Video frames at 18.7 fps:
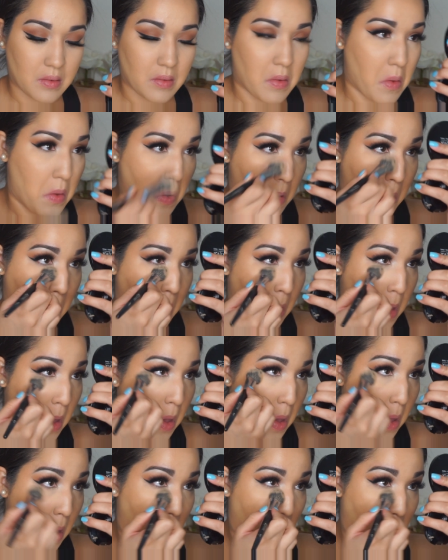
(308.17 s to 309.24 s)
No Color
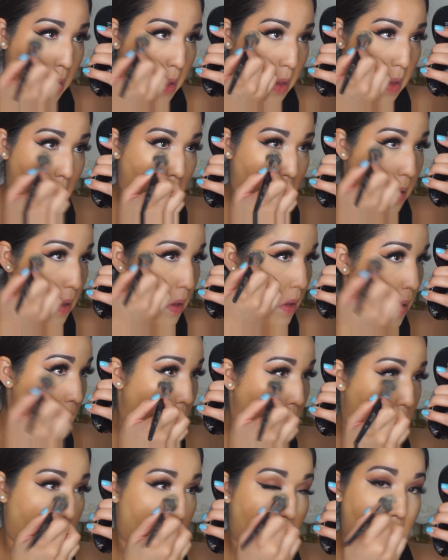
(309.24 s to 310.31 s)
Translucent
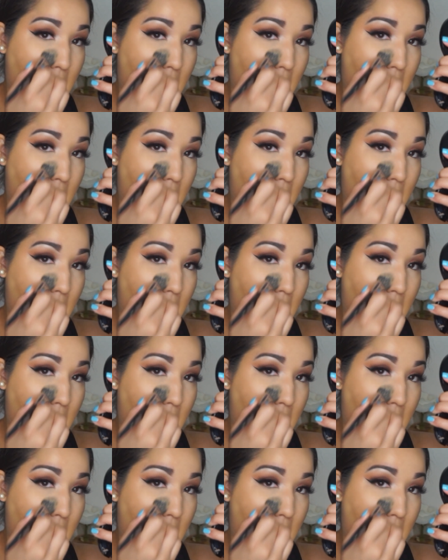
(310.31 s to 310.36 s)
Powder.